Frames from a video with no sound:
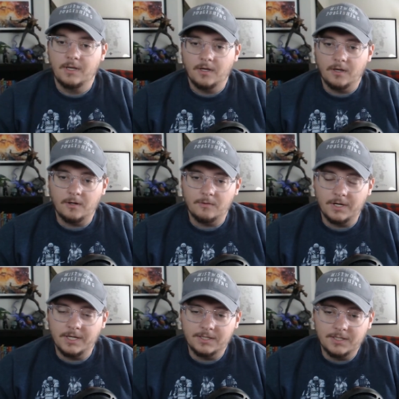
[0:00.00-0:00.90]

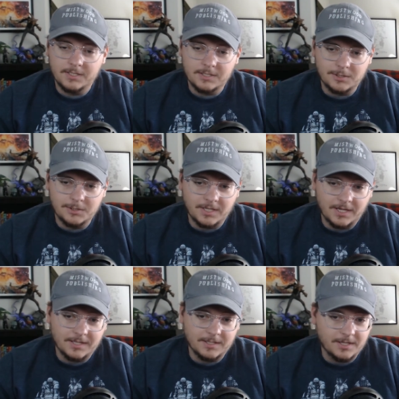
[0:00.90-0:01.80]
Alright, let's look
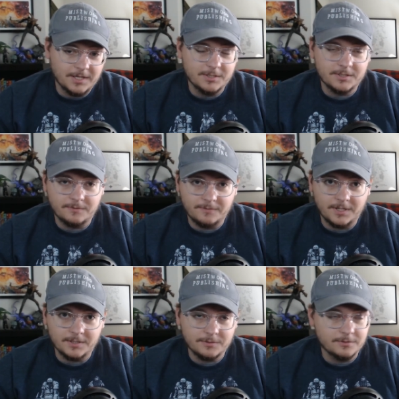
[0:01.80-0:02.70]
at the Legends of
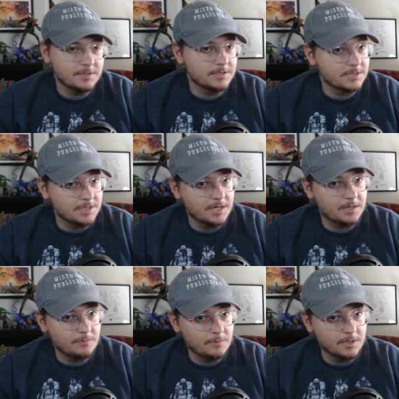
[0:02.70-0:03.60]
Fostra
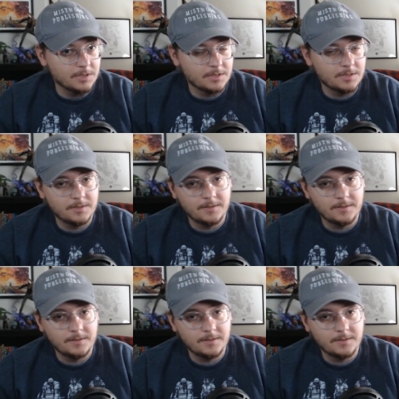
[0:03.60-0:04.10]
Saga 1,